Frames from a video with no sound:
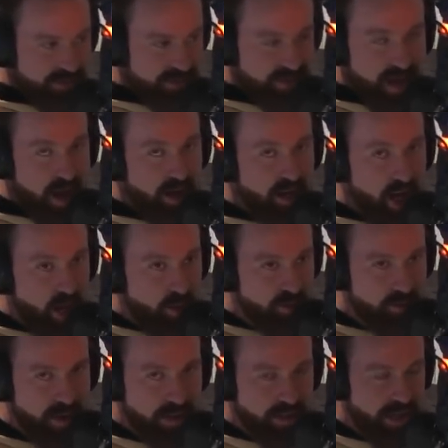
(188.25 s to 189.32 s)
Does it not go with
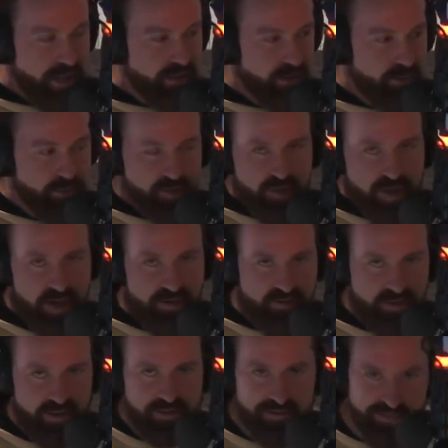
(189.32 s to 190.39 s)
my gay lumberjack
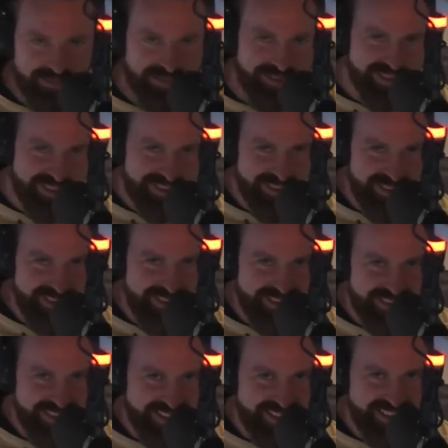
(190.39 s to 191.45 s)
face?
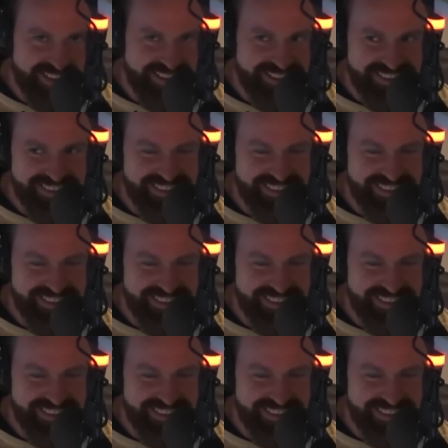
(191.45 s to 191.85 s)
I mean, you're in